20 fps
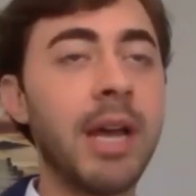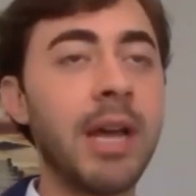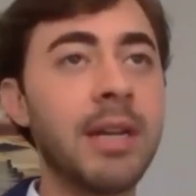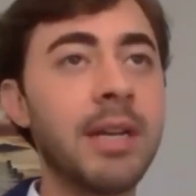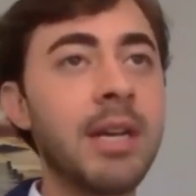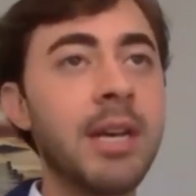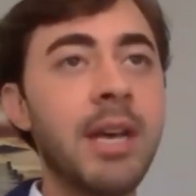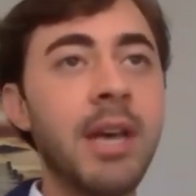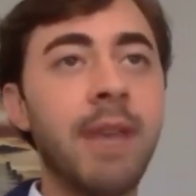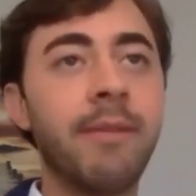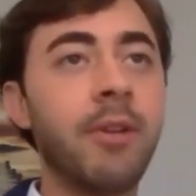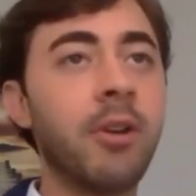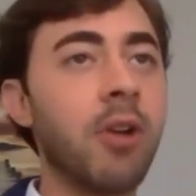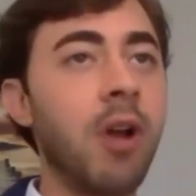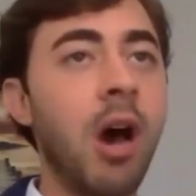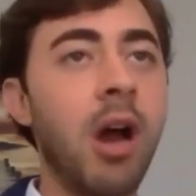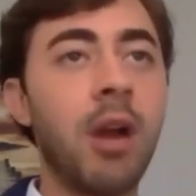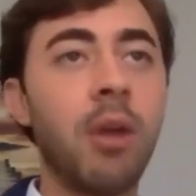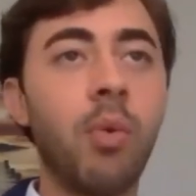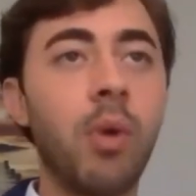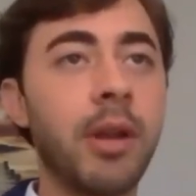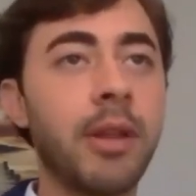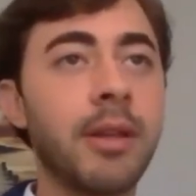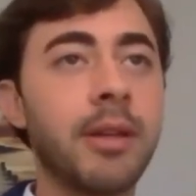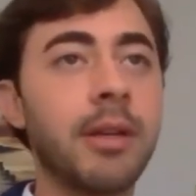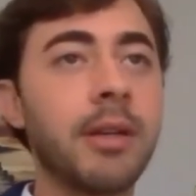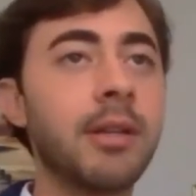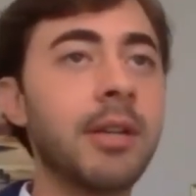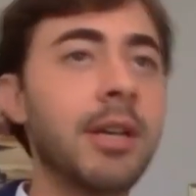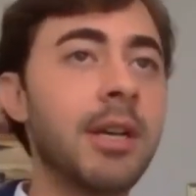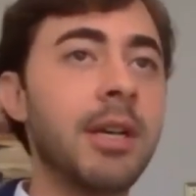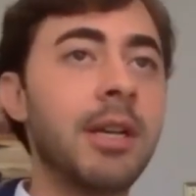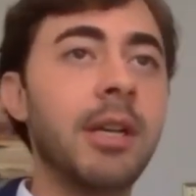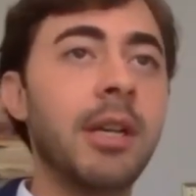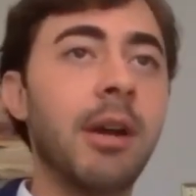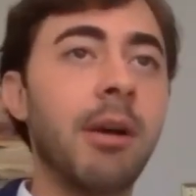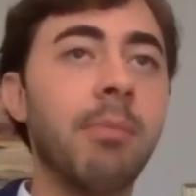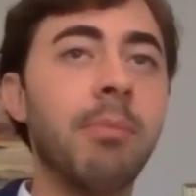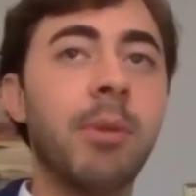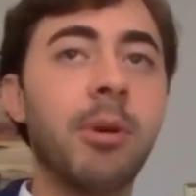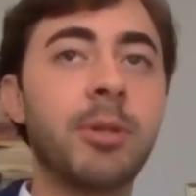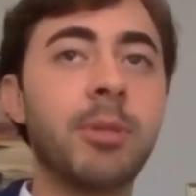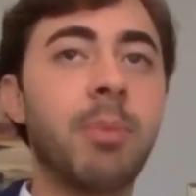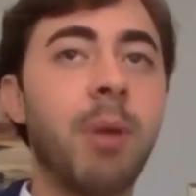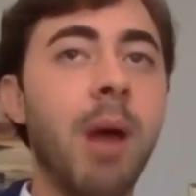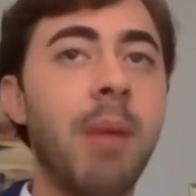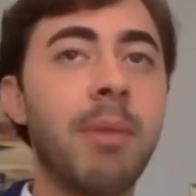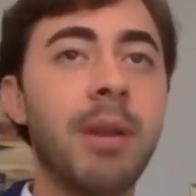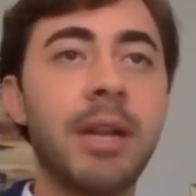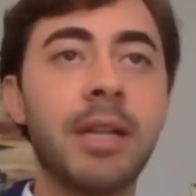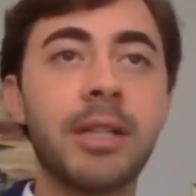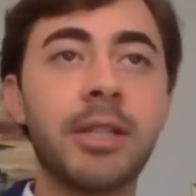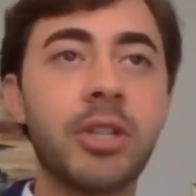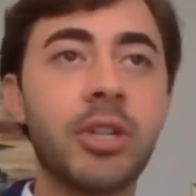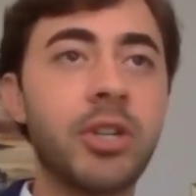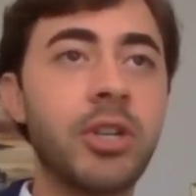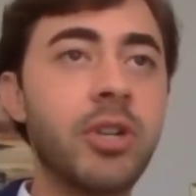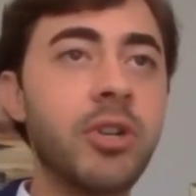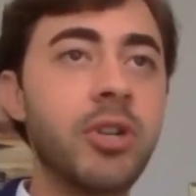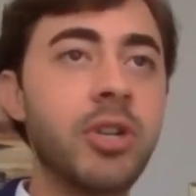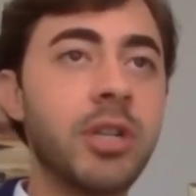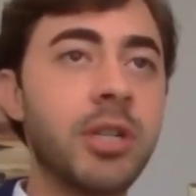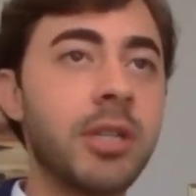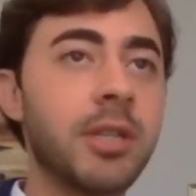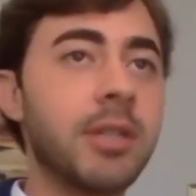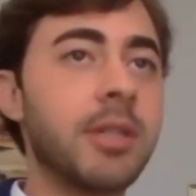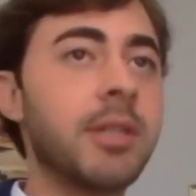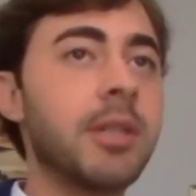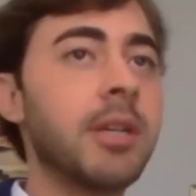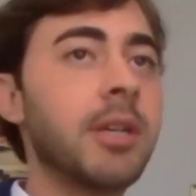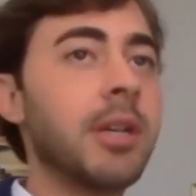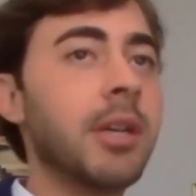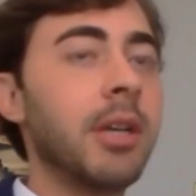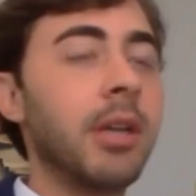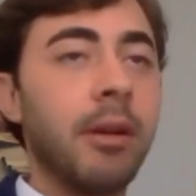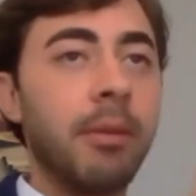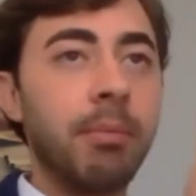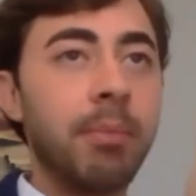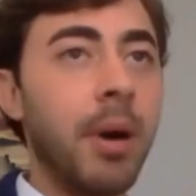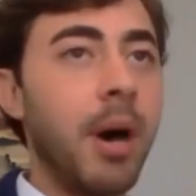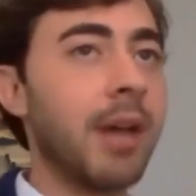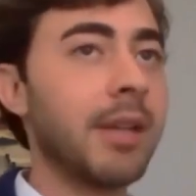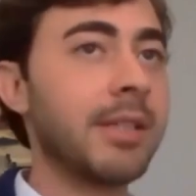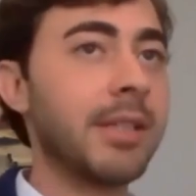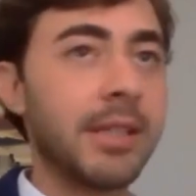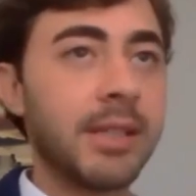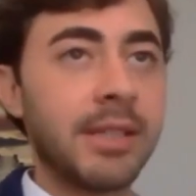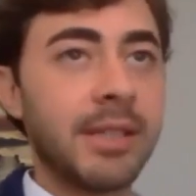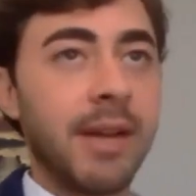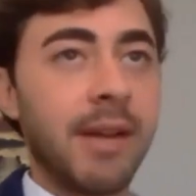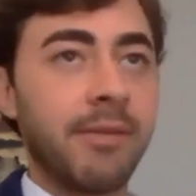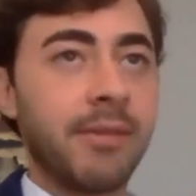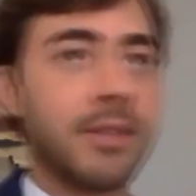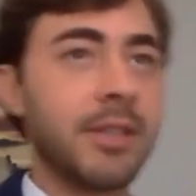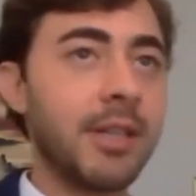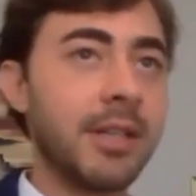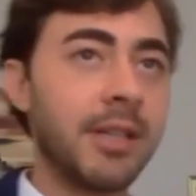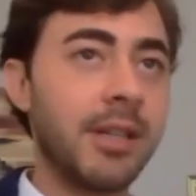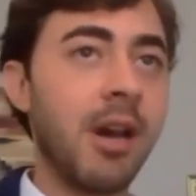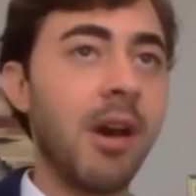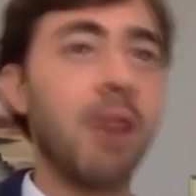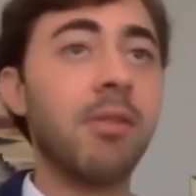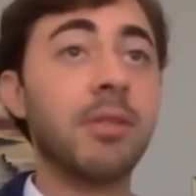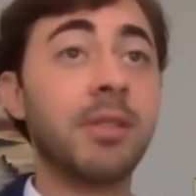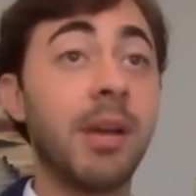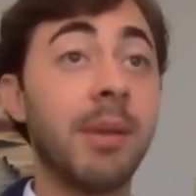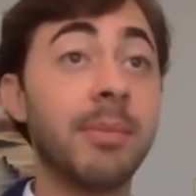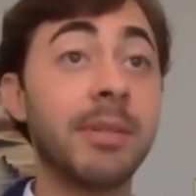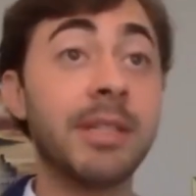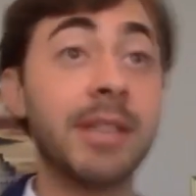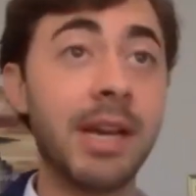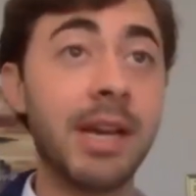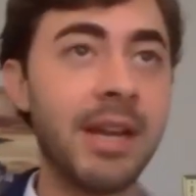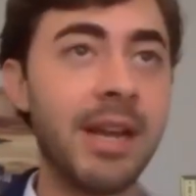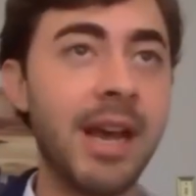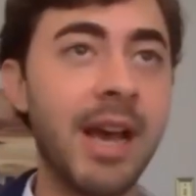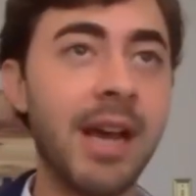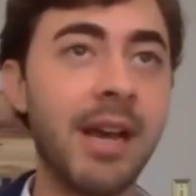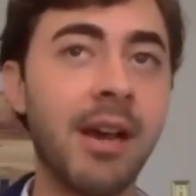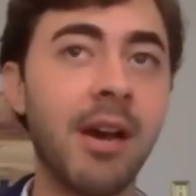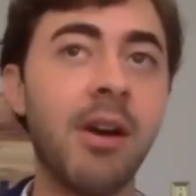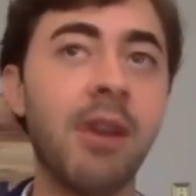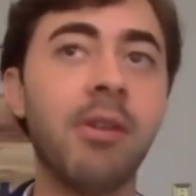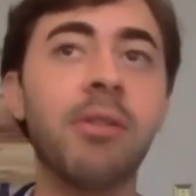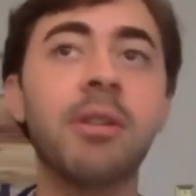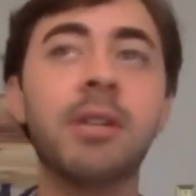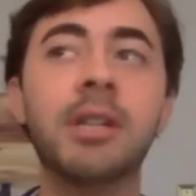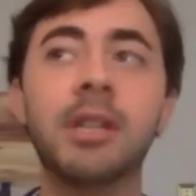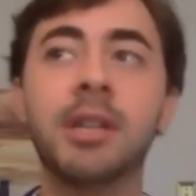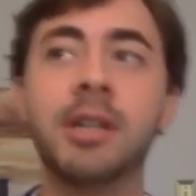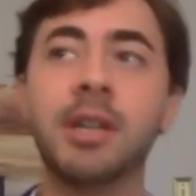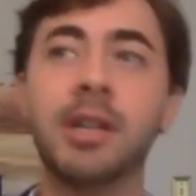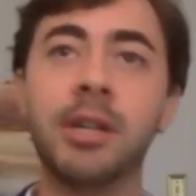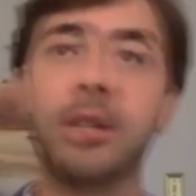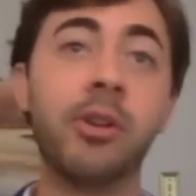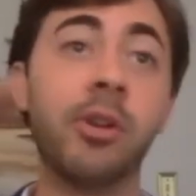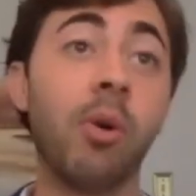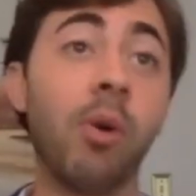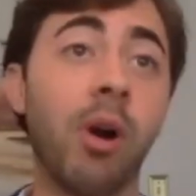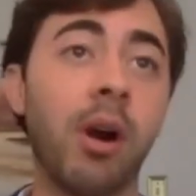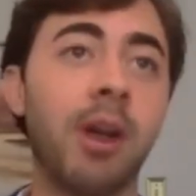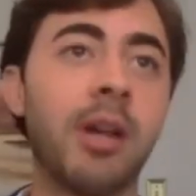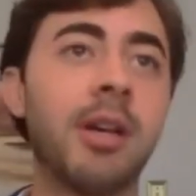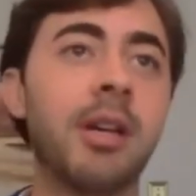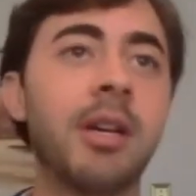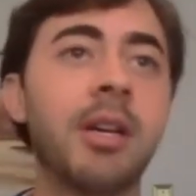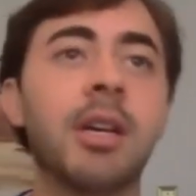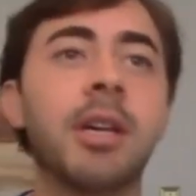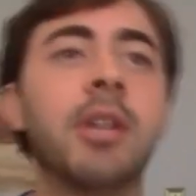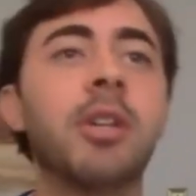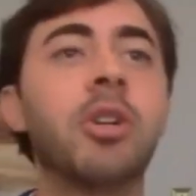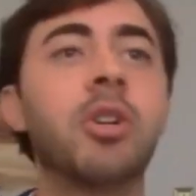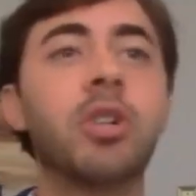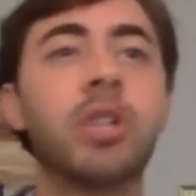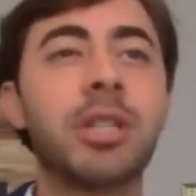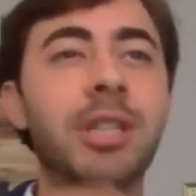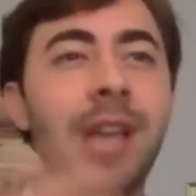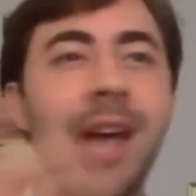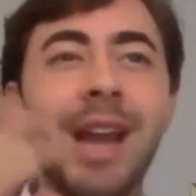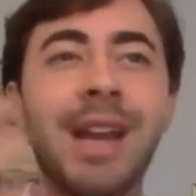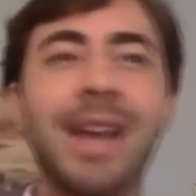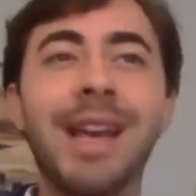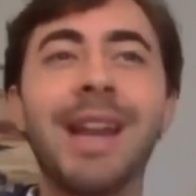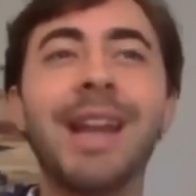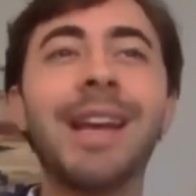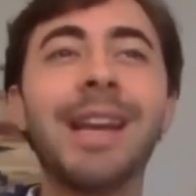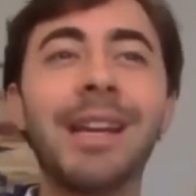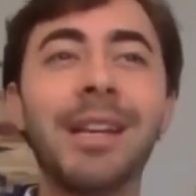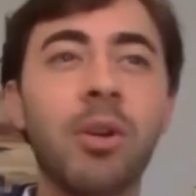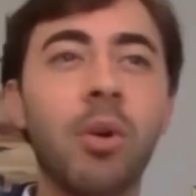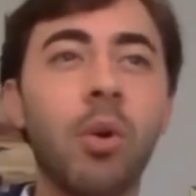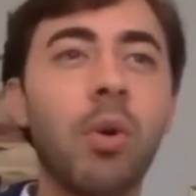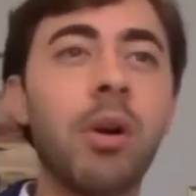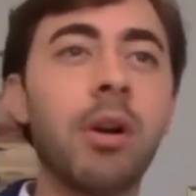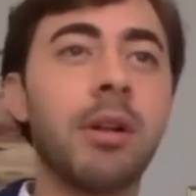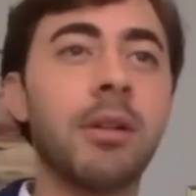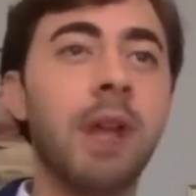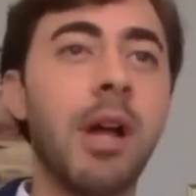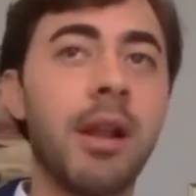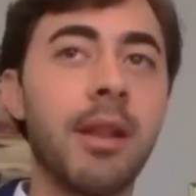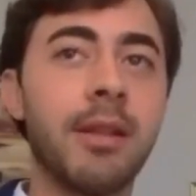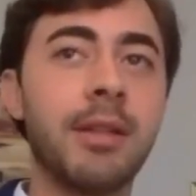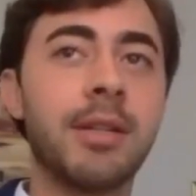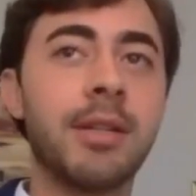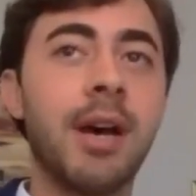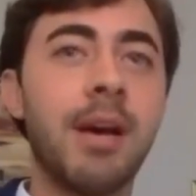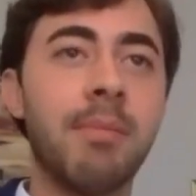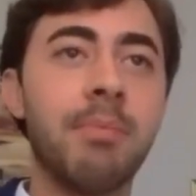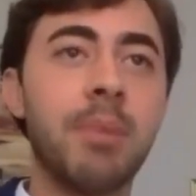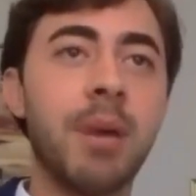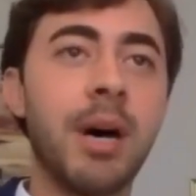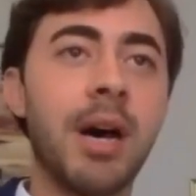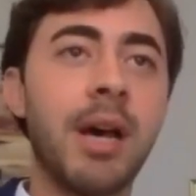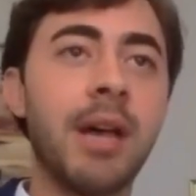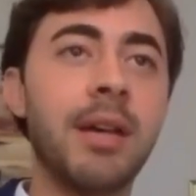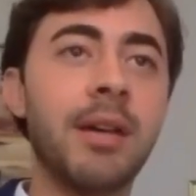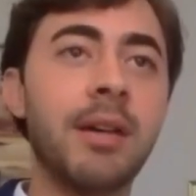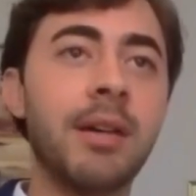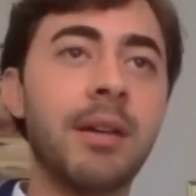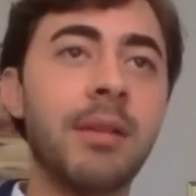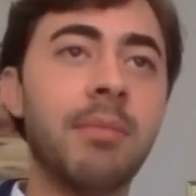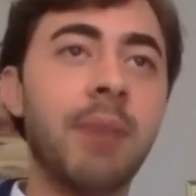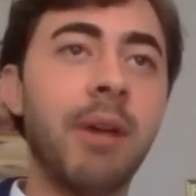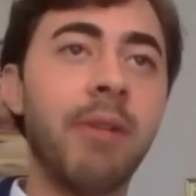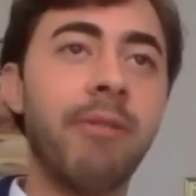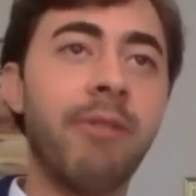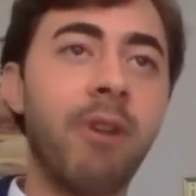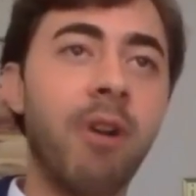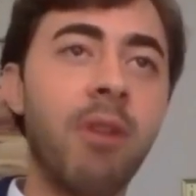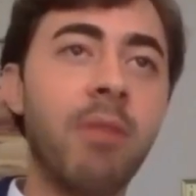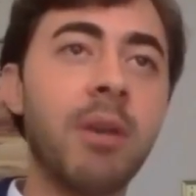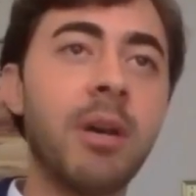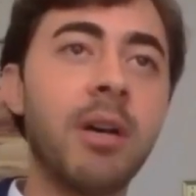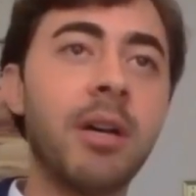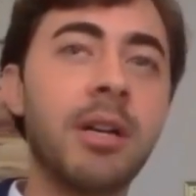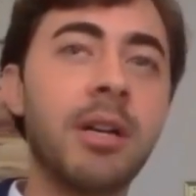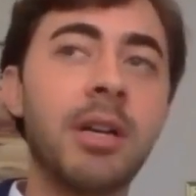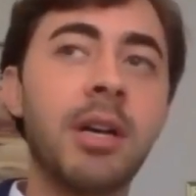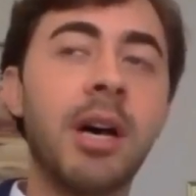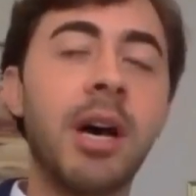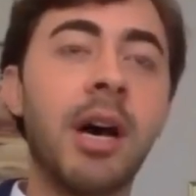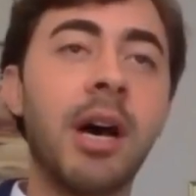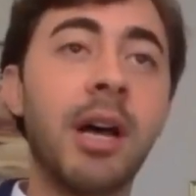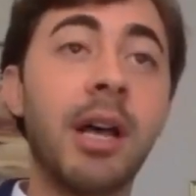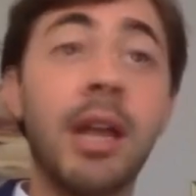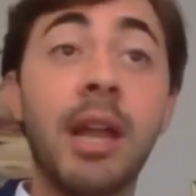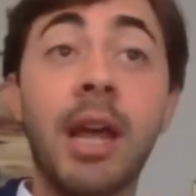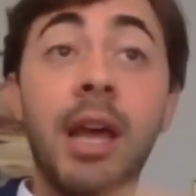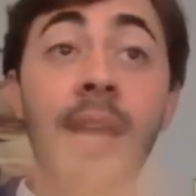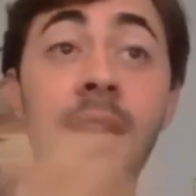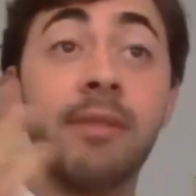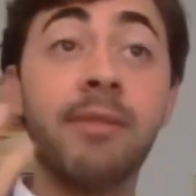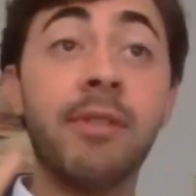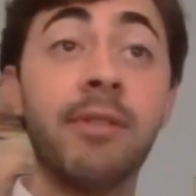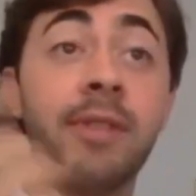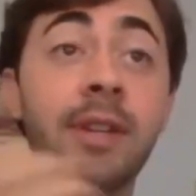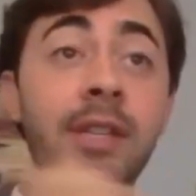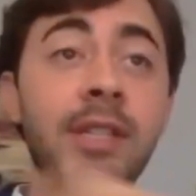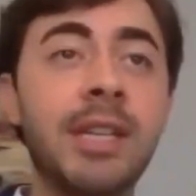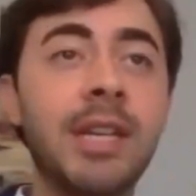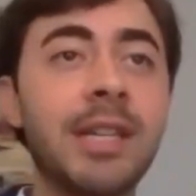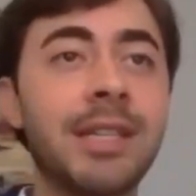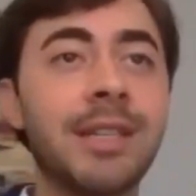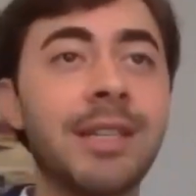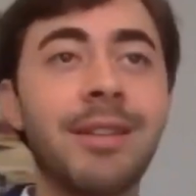And if you're not at one of the, you know, most prominent institutions, you know, in Boston, San Francisco, some in San Diego, New York, you're just kind of getting ignored a lot of the time by, by pharma uh, and, and even V Cs.